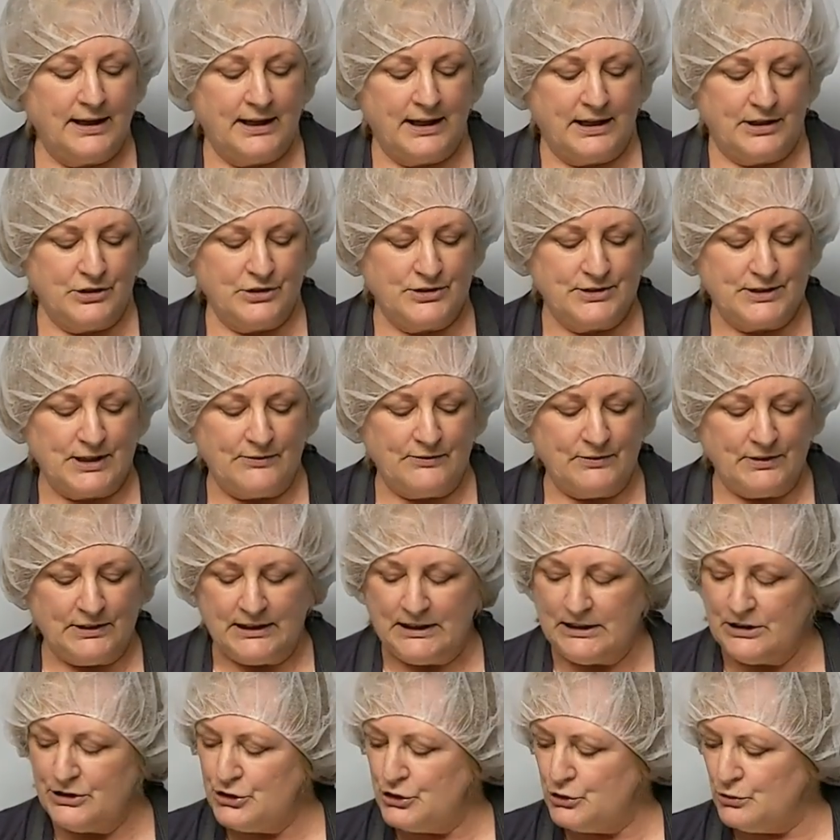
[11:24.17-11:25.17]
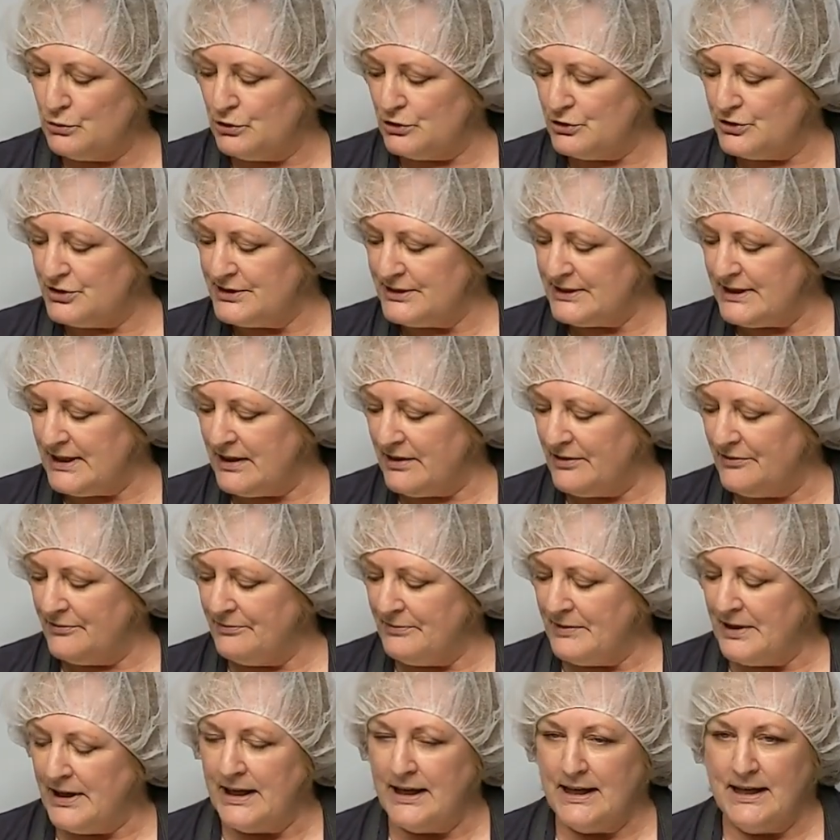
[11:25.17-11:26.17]
Get yourself a little jeweler's scale.
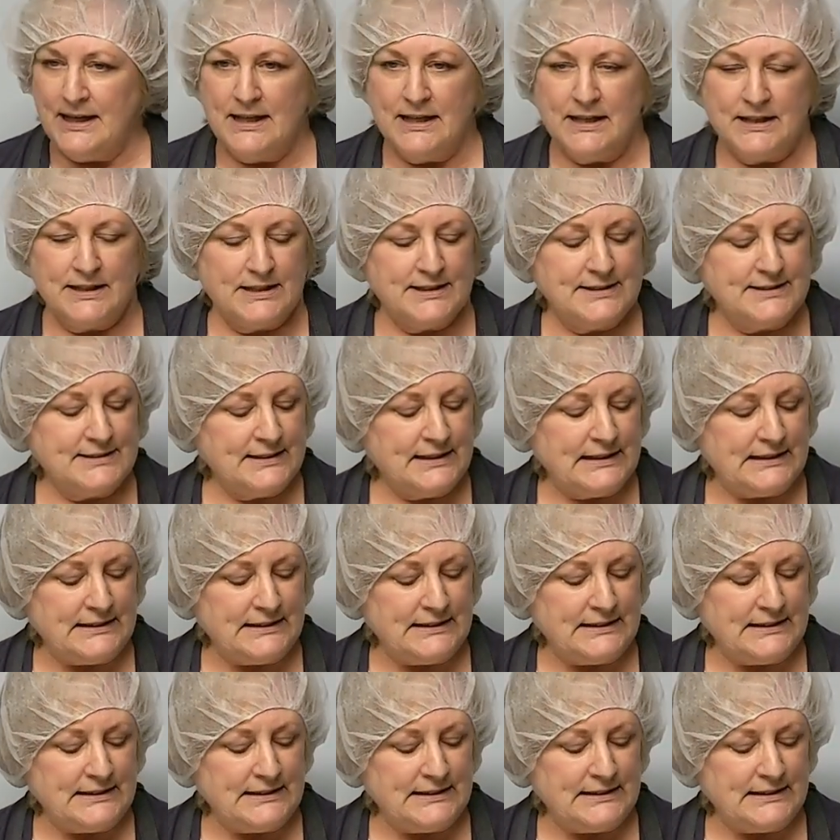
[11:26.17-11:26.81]
This